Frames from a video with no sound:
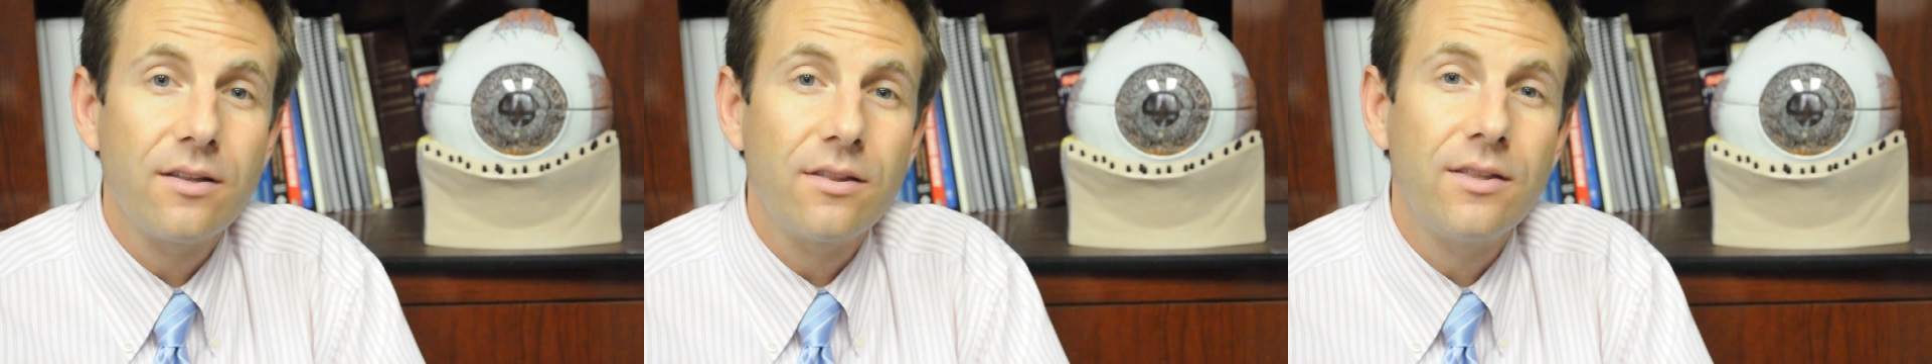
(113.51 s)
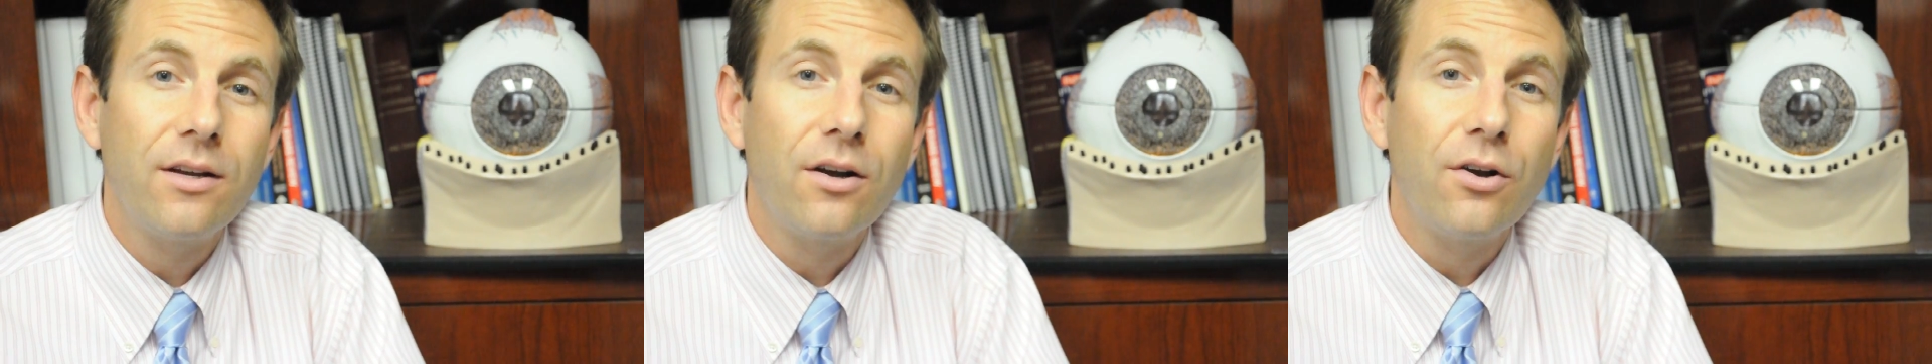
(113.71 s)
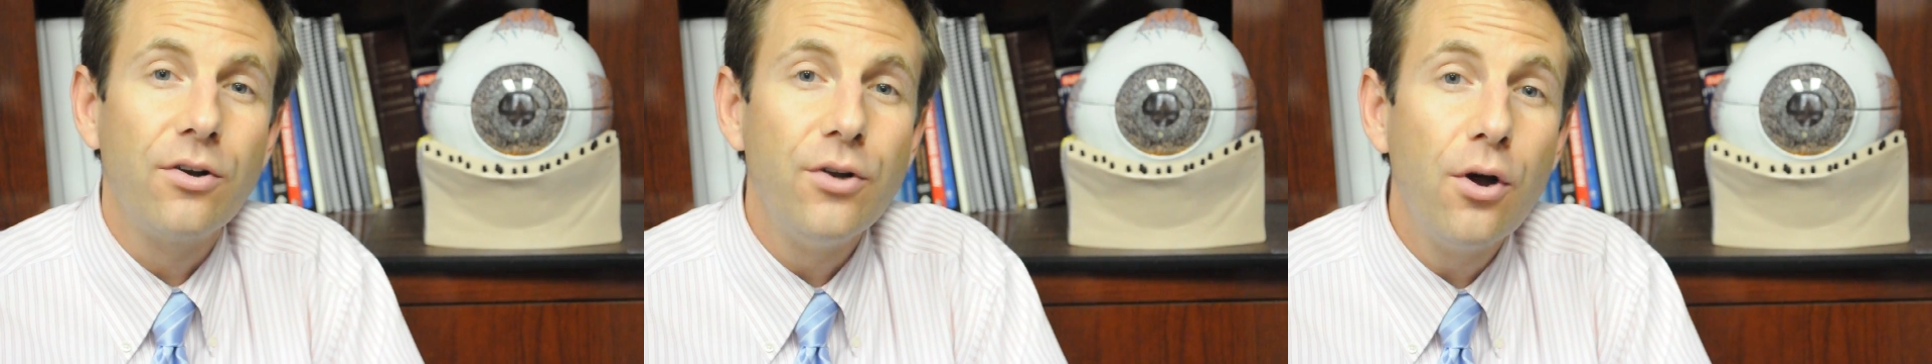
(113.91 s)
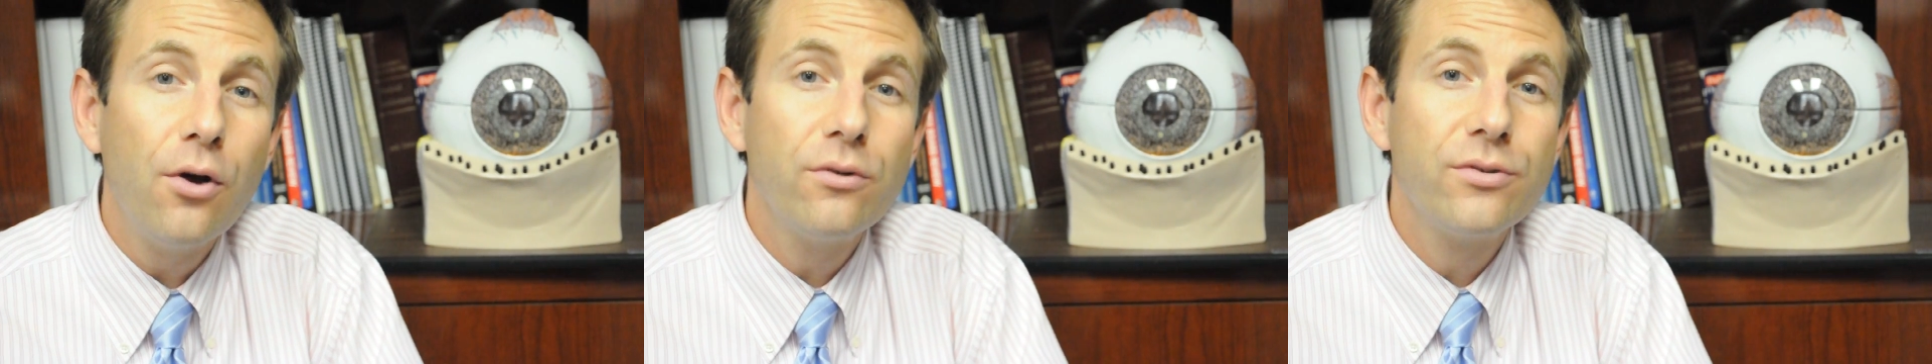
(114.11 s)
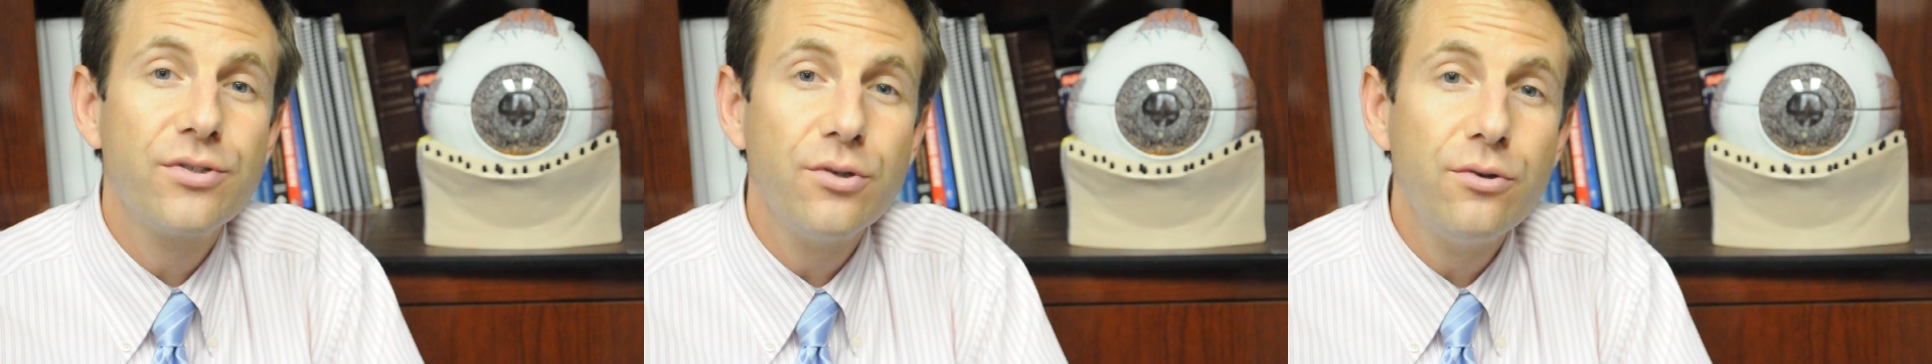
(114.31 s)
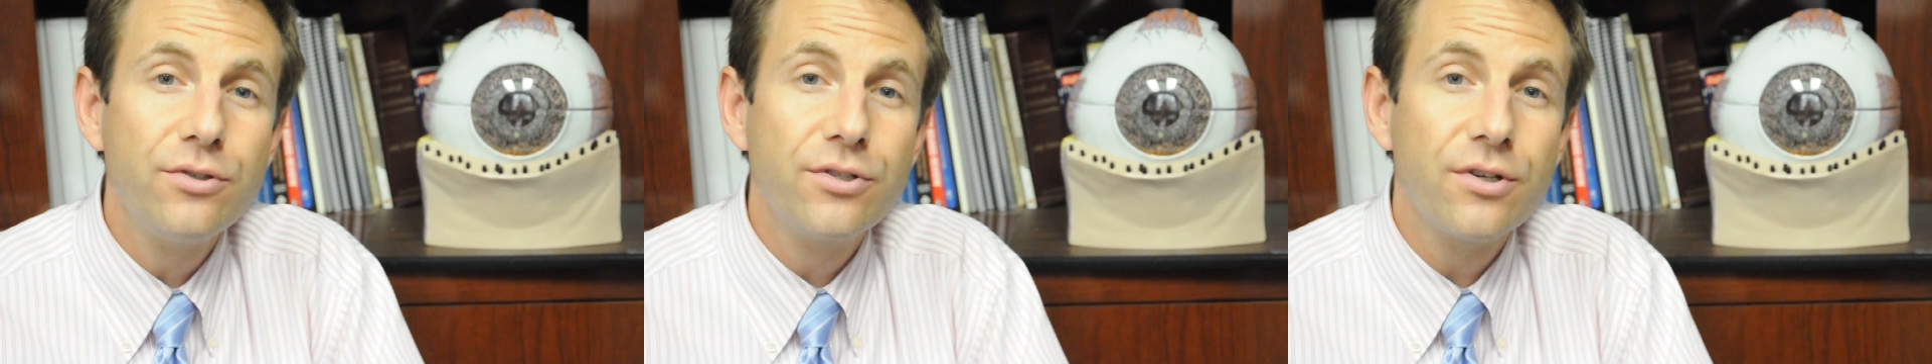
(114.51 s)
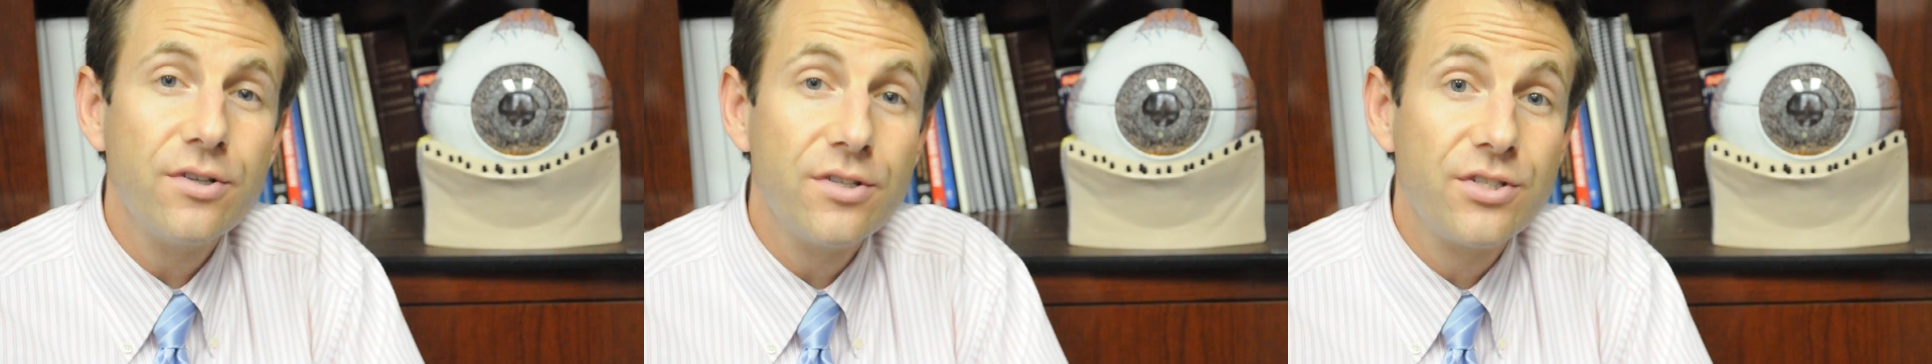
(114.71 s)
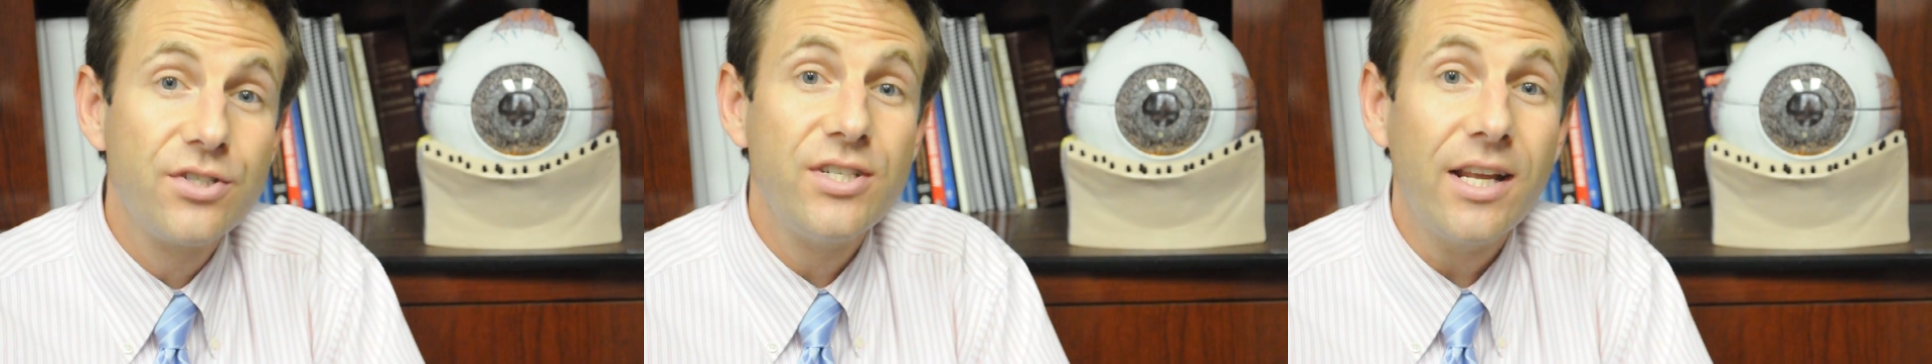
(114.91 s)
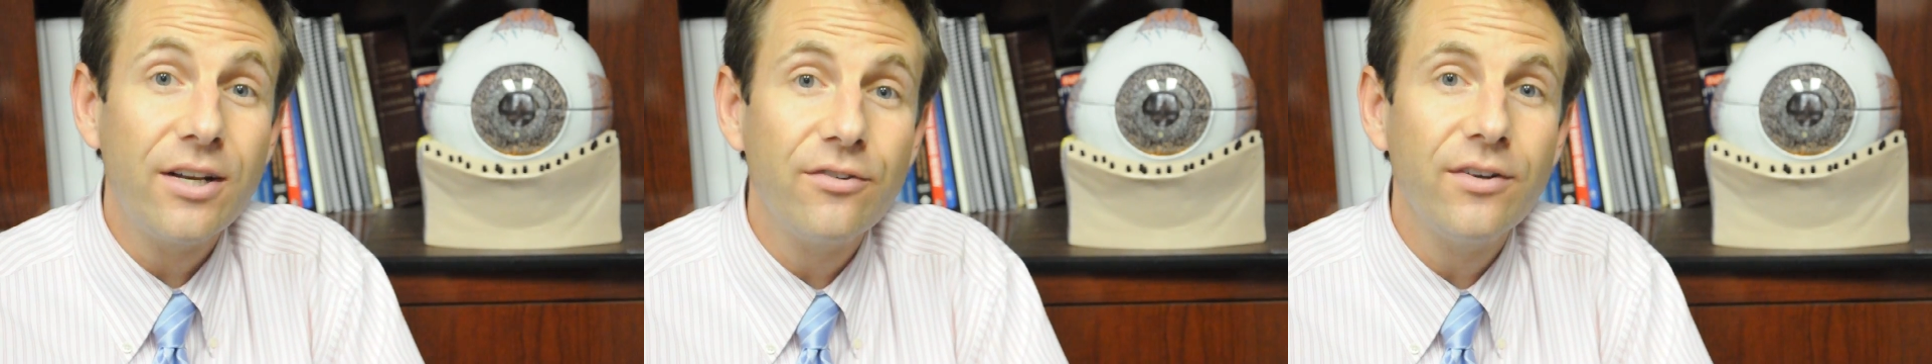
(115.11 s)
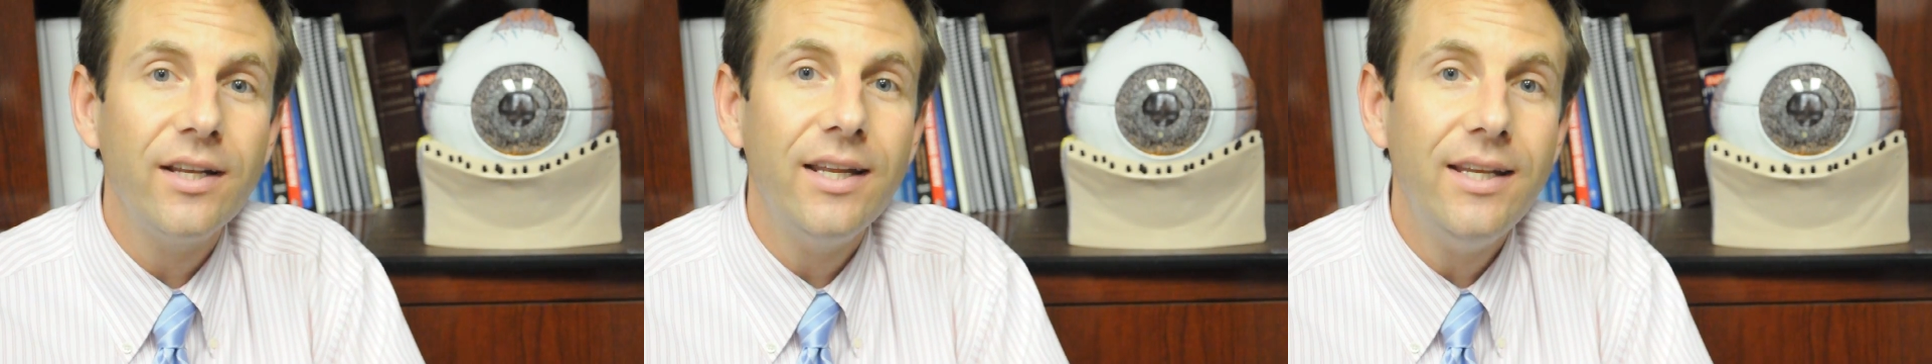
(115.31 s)
there are no sutures
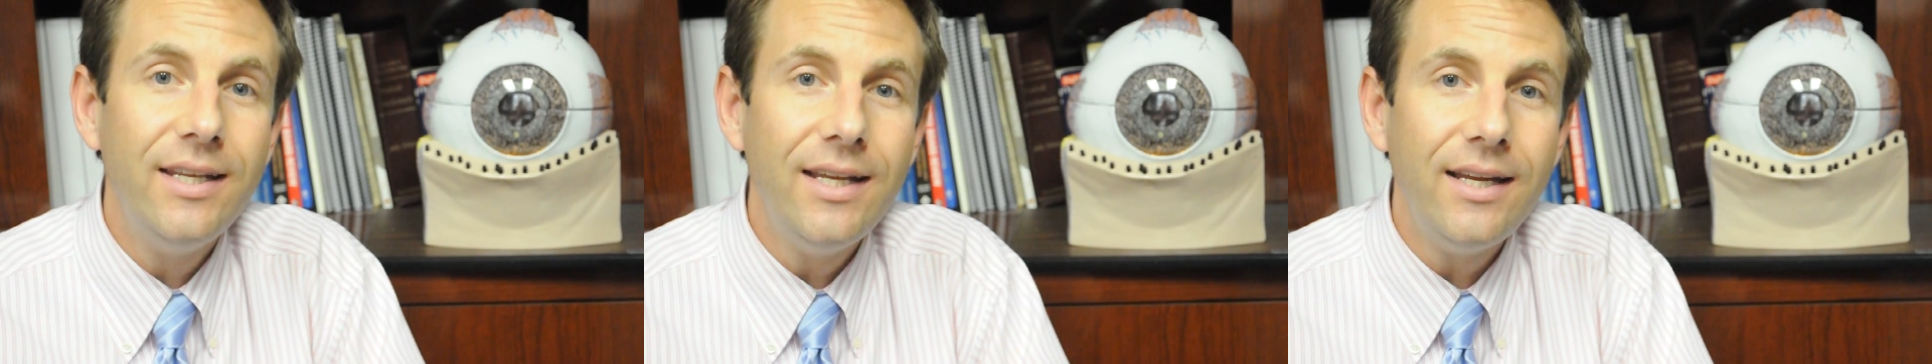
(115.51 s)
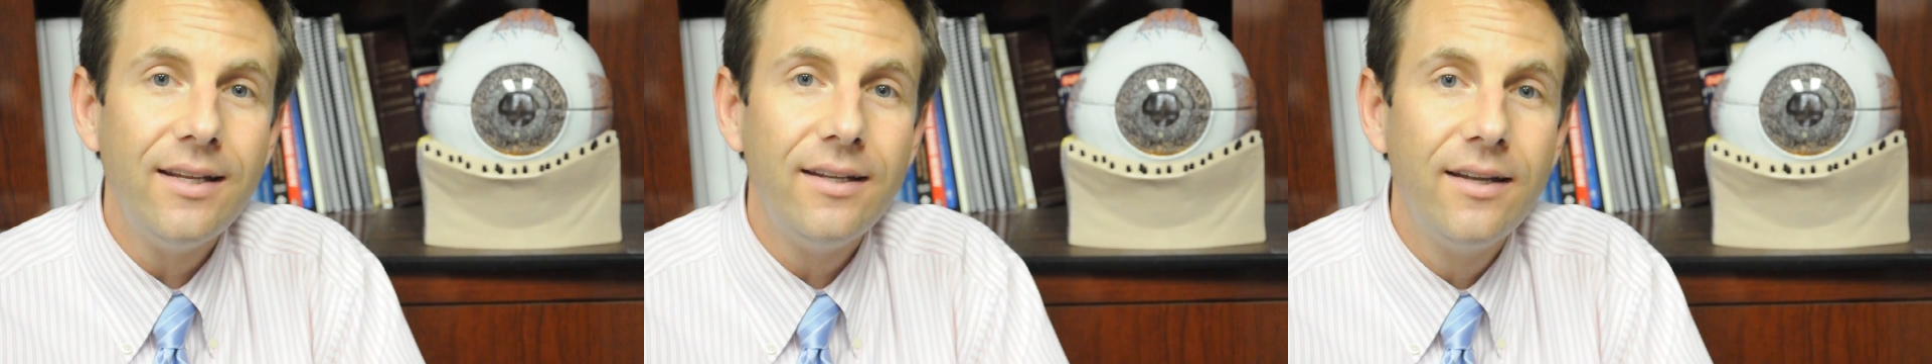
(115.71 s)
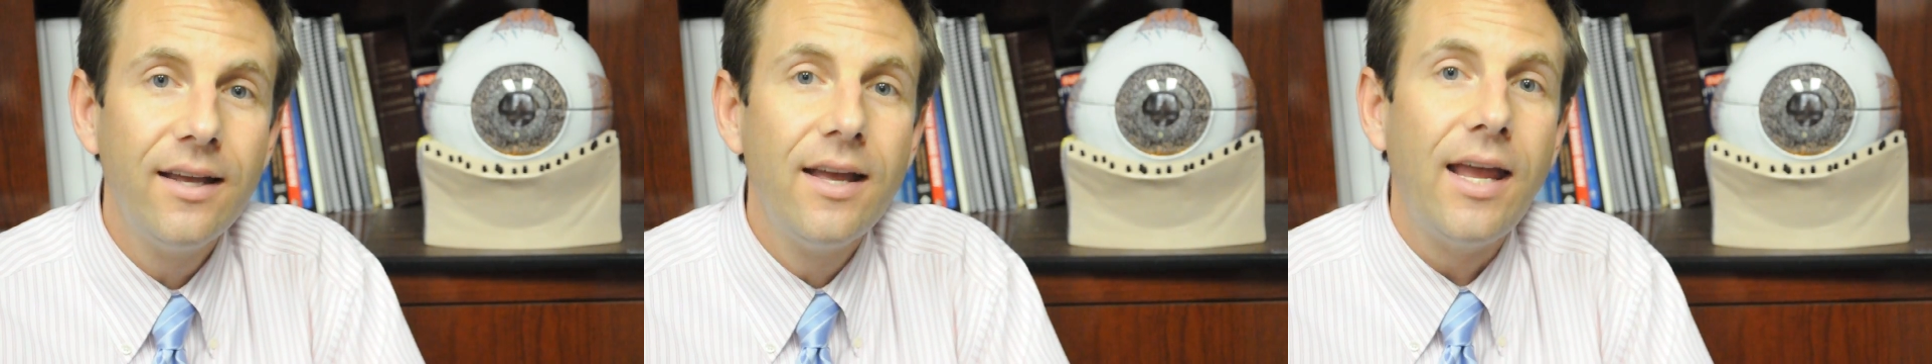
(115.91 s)
generally needed